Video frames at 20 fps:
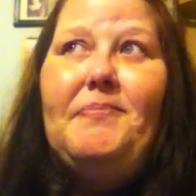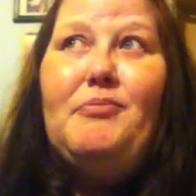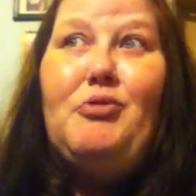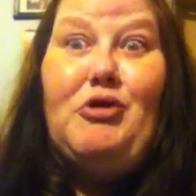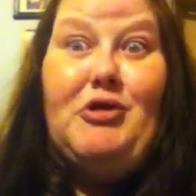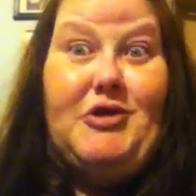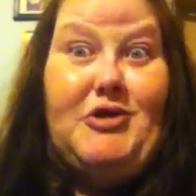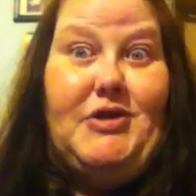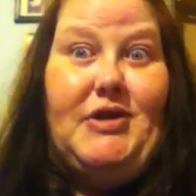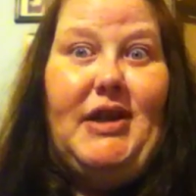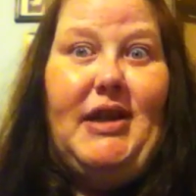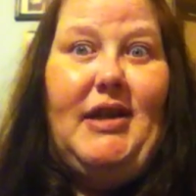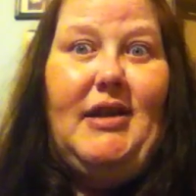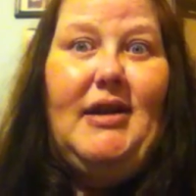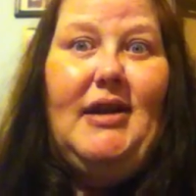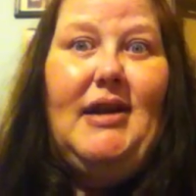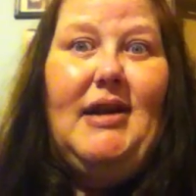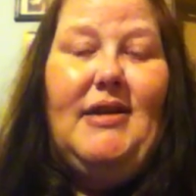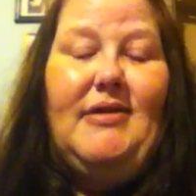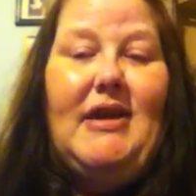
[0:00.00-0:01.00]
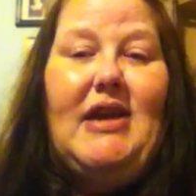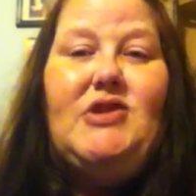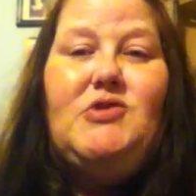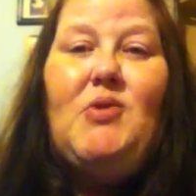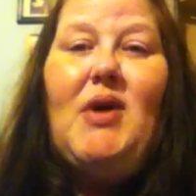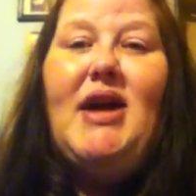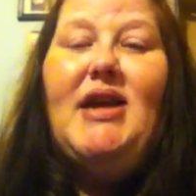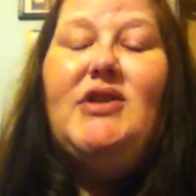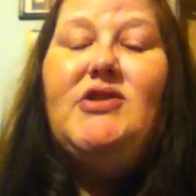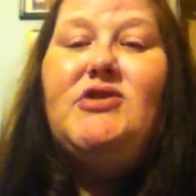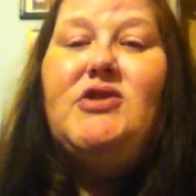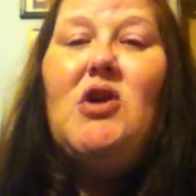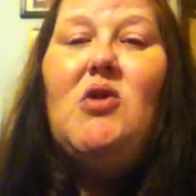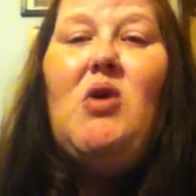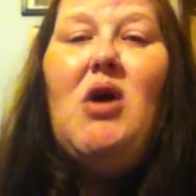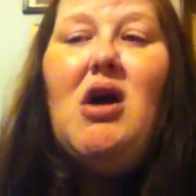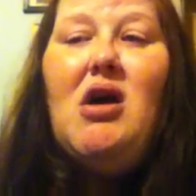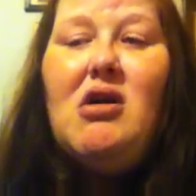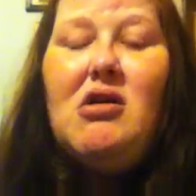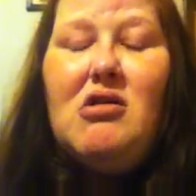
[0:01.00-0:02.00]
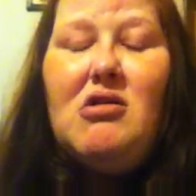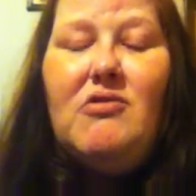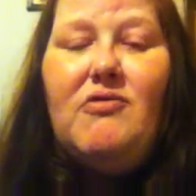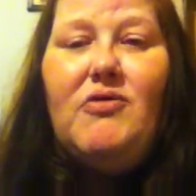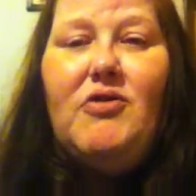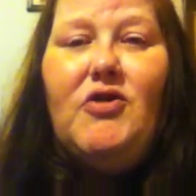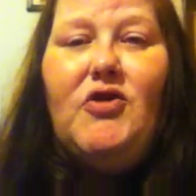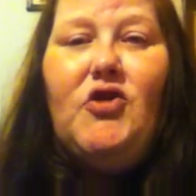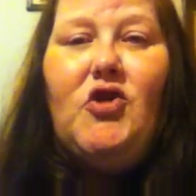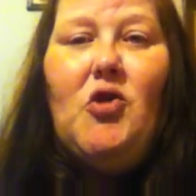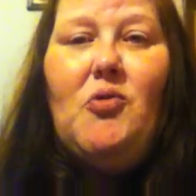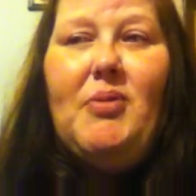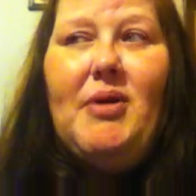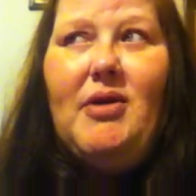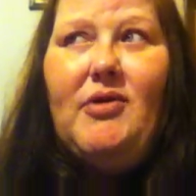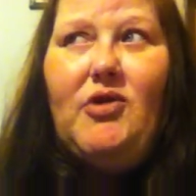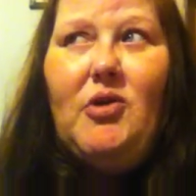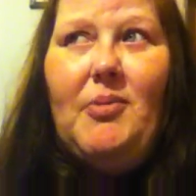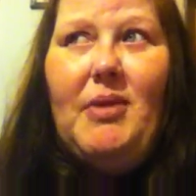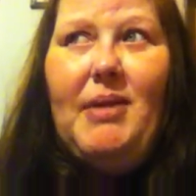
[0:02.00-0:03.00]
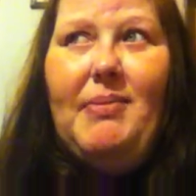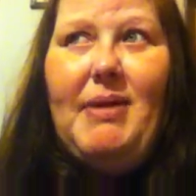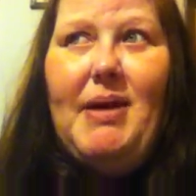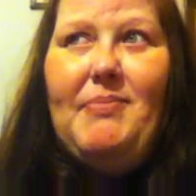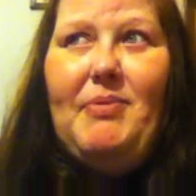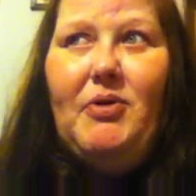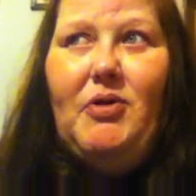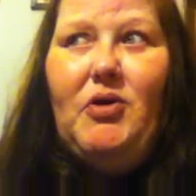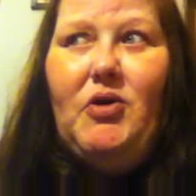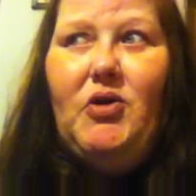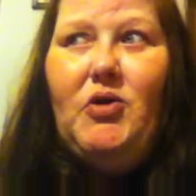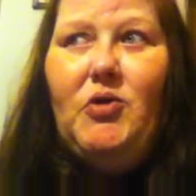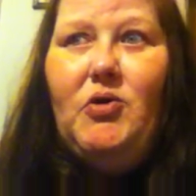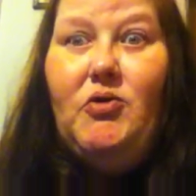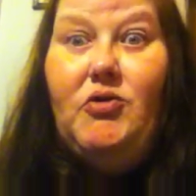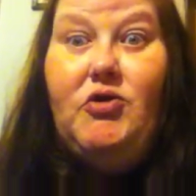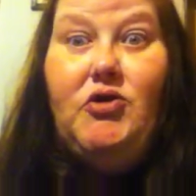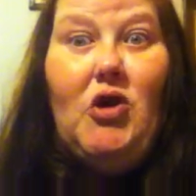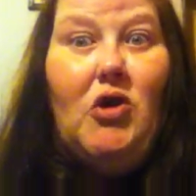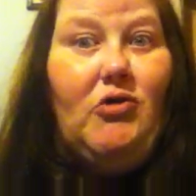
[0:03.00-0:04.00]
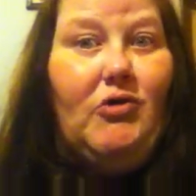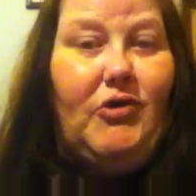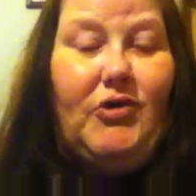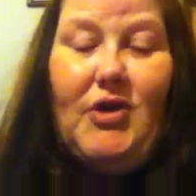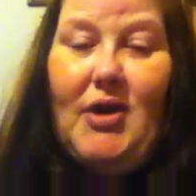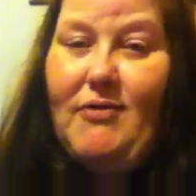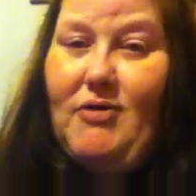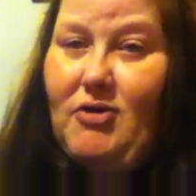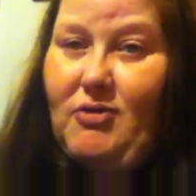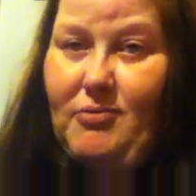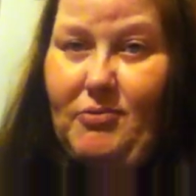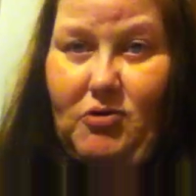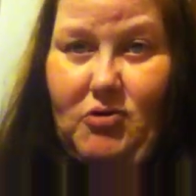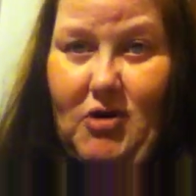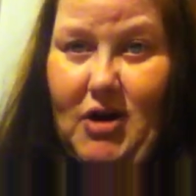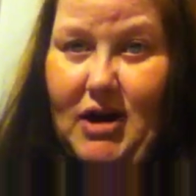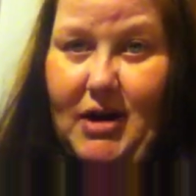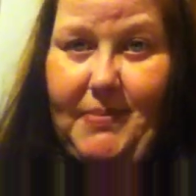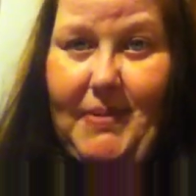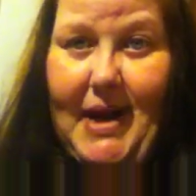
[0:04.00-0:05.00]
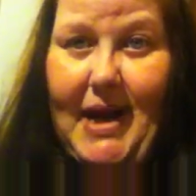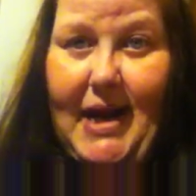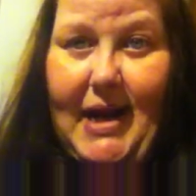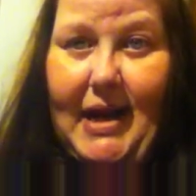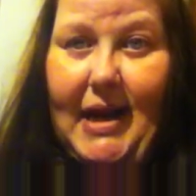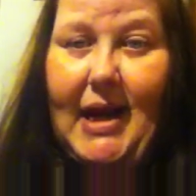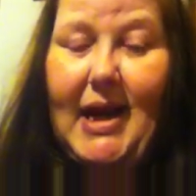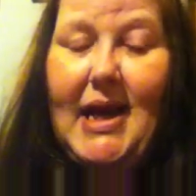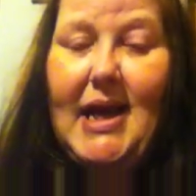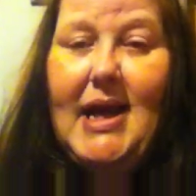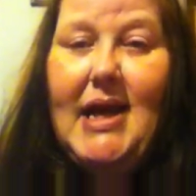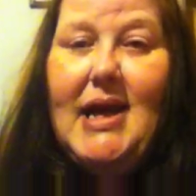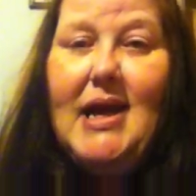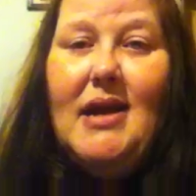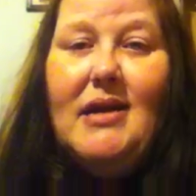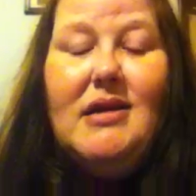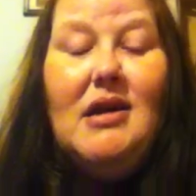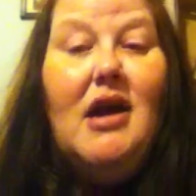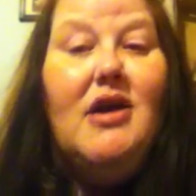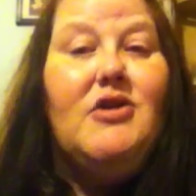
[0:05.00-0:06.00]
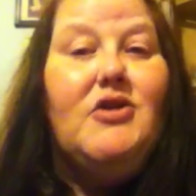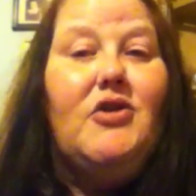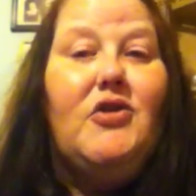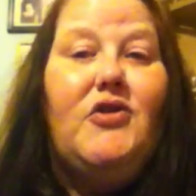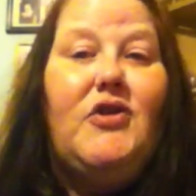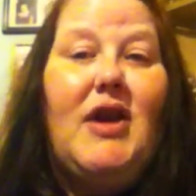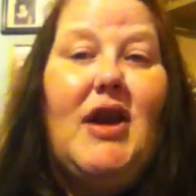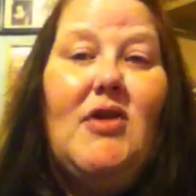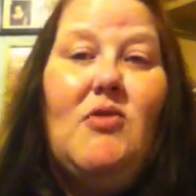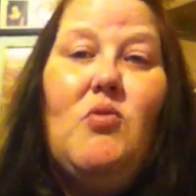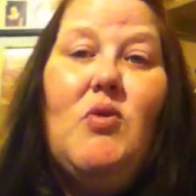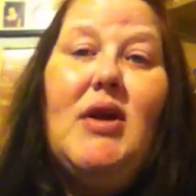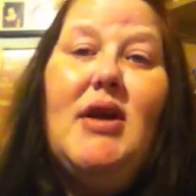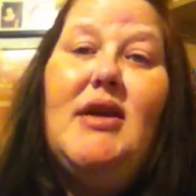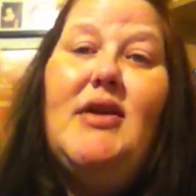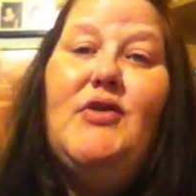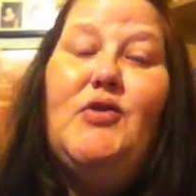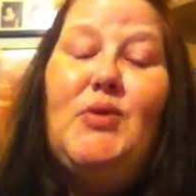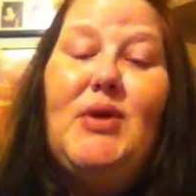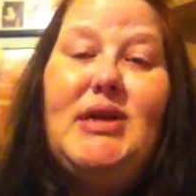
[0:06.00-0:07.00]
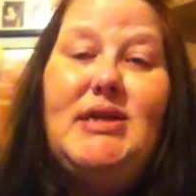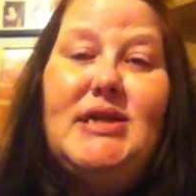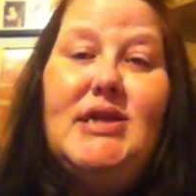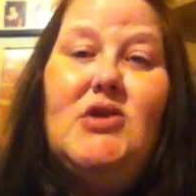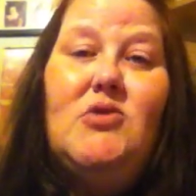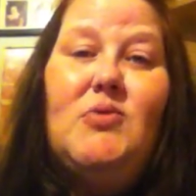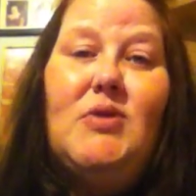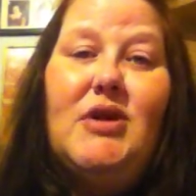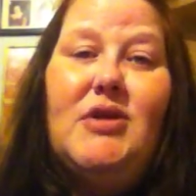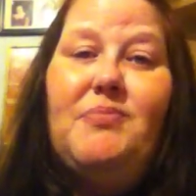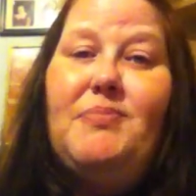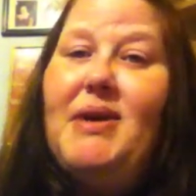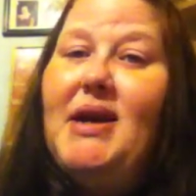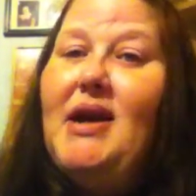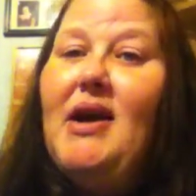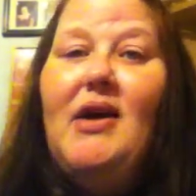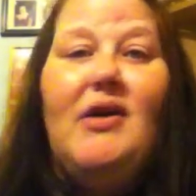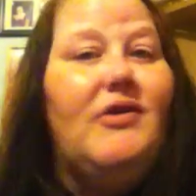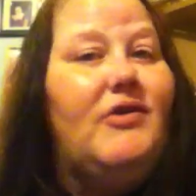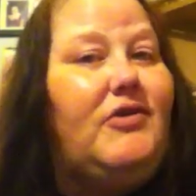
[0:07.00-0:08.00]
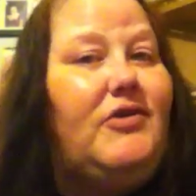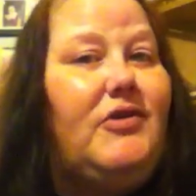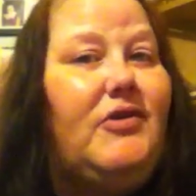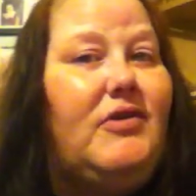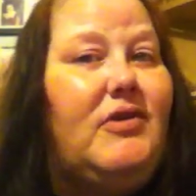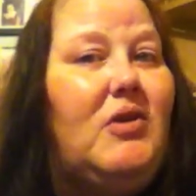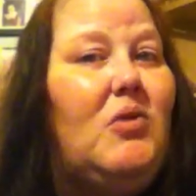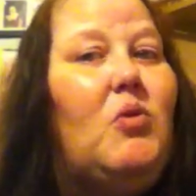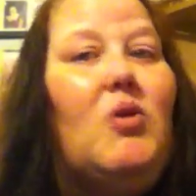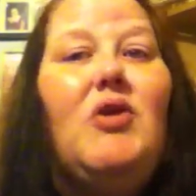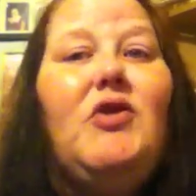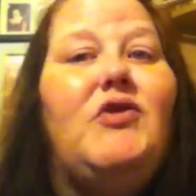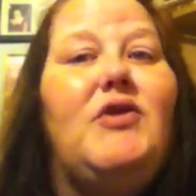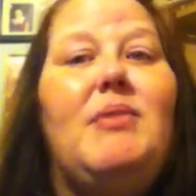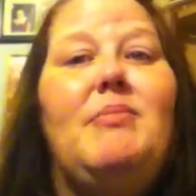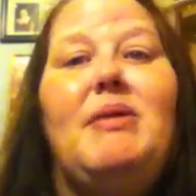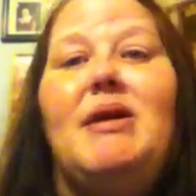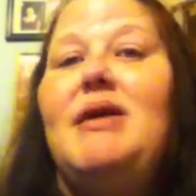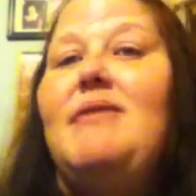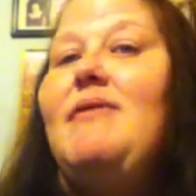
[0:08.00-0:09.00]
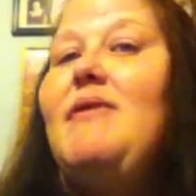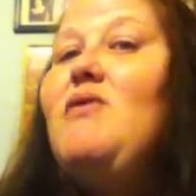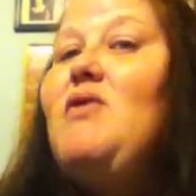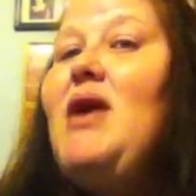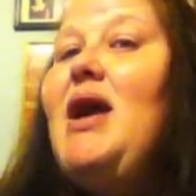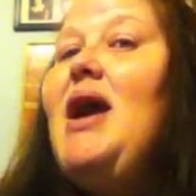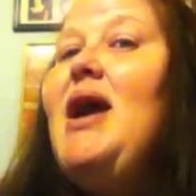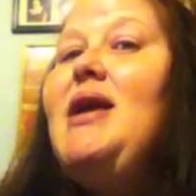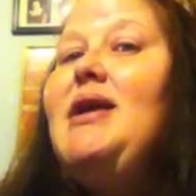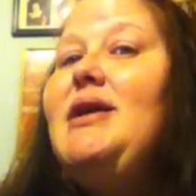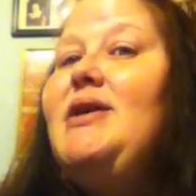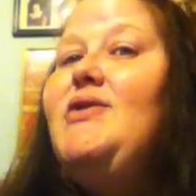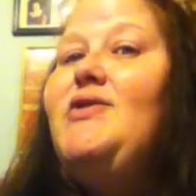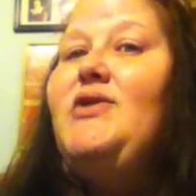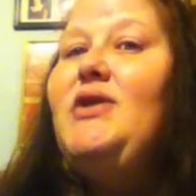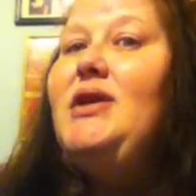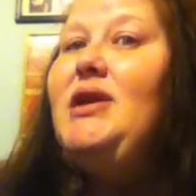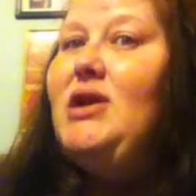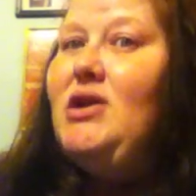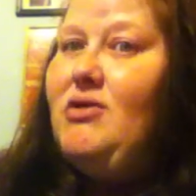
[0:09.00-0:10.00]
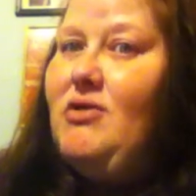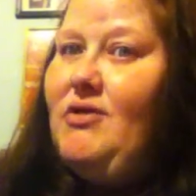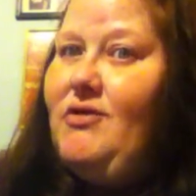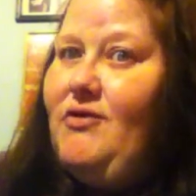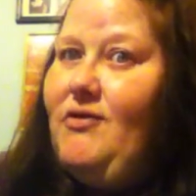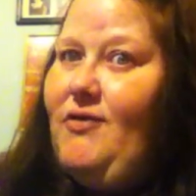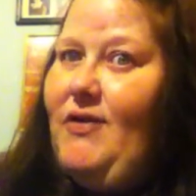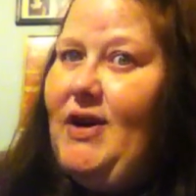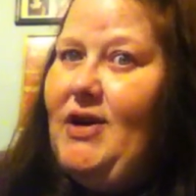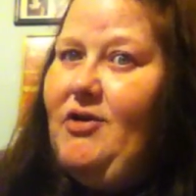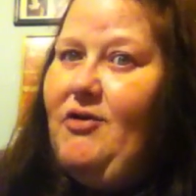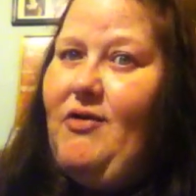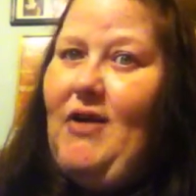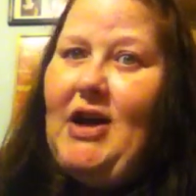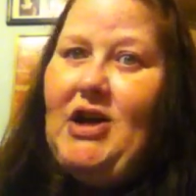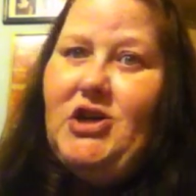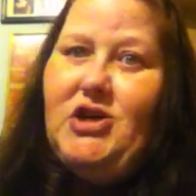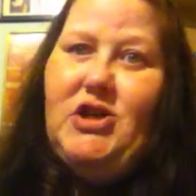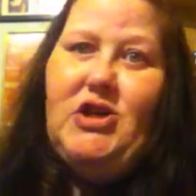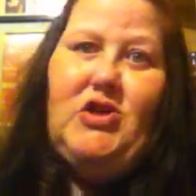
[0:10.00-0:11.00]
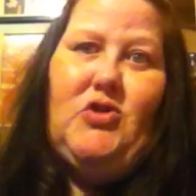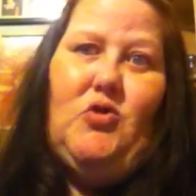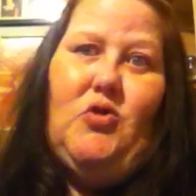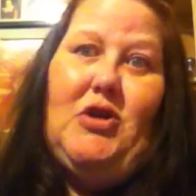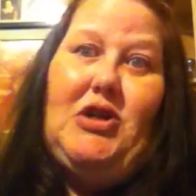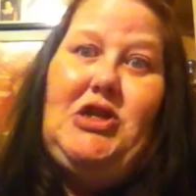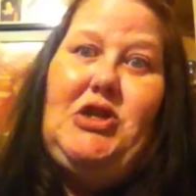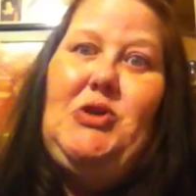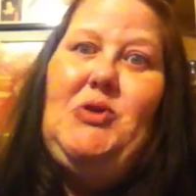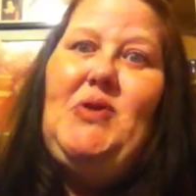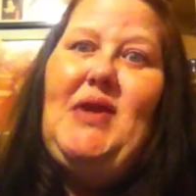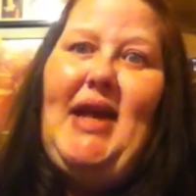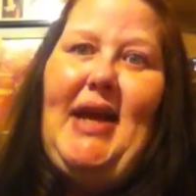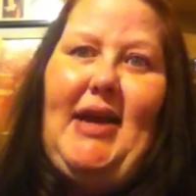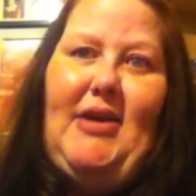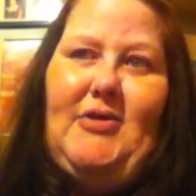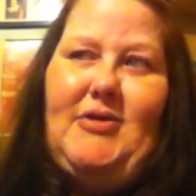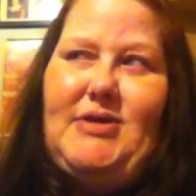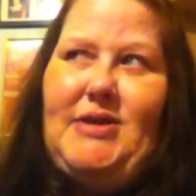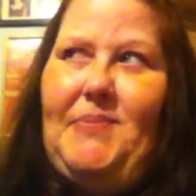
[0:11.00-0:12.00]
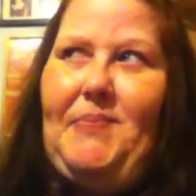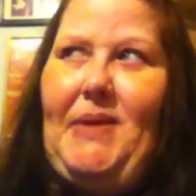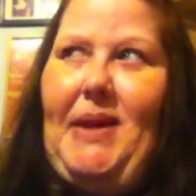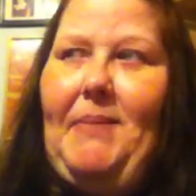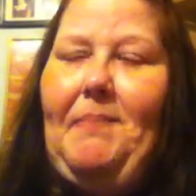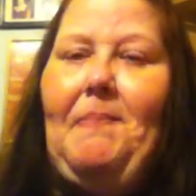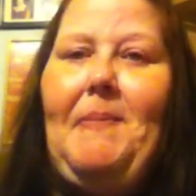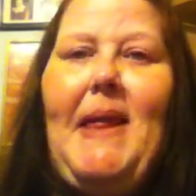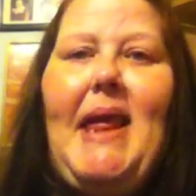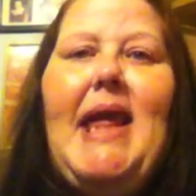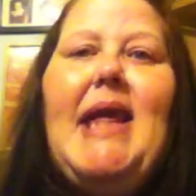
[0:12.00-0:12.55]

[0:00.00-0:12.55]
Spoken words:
personally. That's why it's so hard for so many people who don't suffer from chronic pain to understand what it is we deal with, because the worst they may have ever had is an ear infection or a toothache or something